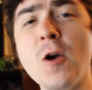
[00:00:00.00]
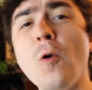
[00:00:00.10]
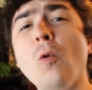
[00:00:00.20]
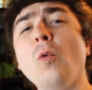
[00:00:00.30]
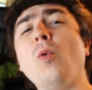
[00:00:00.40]

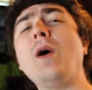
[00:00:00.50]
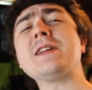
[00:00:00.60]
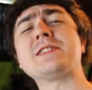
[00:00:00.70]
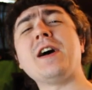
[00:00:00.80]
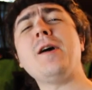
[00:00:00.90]
What
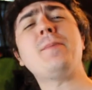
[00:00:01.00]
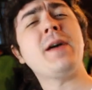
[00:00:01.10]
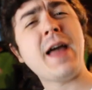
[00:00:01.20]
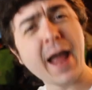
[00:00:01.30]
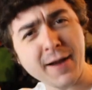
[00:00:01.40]
is up,
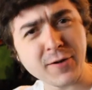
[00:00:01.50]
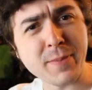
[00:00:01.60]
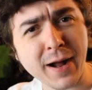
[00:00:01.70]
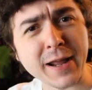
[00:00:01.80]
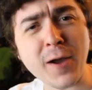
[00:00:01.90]

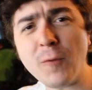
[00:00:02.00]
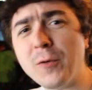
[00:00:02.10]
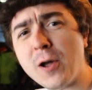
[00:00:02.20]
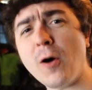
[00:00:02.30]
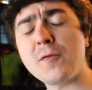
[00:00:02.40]
everybody?
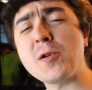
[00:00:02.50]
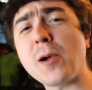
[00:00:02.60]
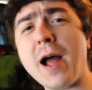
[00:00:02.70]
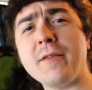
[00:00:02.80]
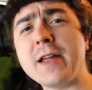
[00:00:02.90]
Hopefully all of you are
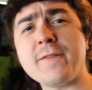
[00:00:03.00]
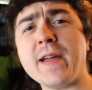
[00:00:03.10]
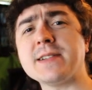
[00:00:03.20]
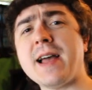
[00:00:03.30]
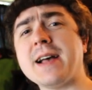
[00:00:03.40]
having a
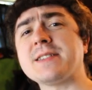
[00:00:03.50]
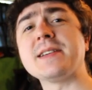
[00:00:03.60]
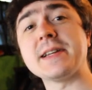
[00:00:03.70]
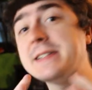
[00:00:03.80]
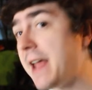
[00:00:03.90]

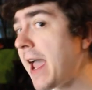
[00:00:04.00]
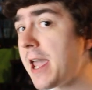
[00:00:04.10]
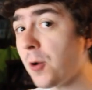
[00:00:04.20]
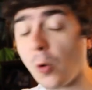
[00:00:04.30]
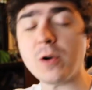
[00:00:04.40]
fantastic
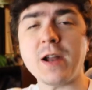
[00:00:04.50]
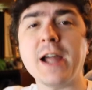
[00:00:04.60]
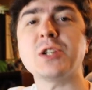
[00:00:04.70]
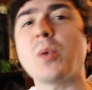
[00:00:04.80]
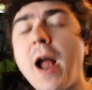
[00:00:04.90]
day or
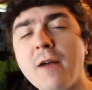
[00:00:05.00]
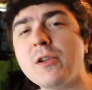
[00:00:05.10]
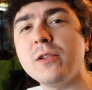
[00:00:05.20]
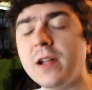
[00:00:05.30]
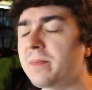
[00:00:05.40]
night wherever
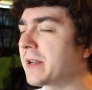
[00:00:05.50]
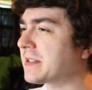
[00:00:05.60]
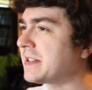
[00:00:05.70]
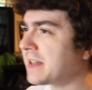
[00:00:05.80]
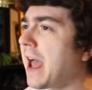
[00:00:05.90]
you live, because
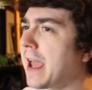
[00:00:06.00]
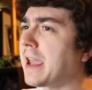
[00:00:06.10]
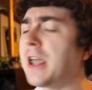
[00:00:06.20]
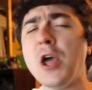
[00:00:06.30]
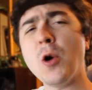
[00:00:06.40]

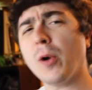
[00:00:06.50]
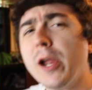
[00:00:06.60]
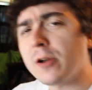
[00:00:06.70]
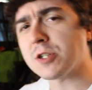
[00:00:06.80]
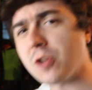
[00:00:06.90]
today we're
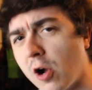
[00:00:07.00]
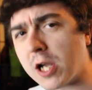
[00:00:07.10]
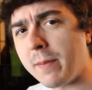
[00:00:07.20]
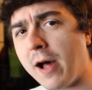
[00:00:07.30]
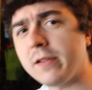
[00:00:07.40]
here to talk
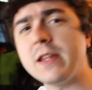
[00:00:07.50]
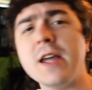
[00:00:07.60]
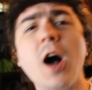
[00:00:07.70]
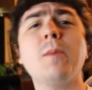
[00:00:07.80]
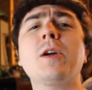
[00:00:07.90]
about the
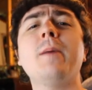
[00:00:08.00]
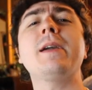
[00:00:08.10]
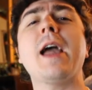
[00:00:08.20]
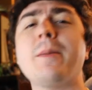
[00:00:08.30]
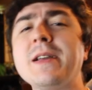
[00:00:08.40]

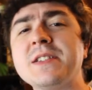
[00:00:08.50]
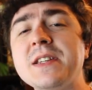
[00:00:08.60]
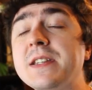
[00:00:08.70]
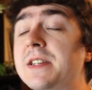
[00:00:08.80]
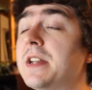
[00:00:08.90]
upcoming anime
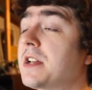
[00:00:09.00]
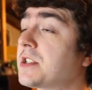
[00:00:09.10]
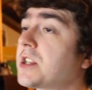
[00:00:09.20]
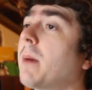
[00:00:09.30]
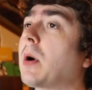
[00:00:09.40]
season,
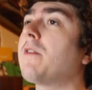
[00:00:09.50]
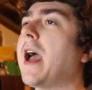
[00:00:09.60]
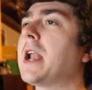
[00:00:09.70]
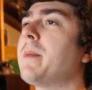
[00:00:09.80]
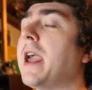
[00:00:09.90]
Summer of
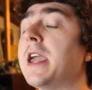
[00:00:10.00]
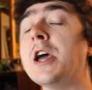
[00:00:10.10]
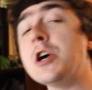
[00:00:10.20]
Anime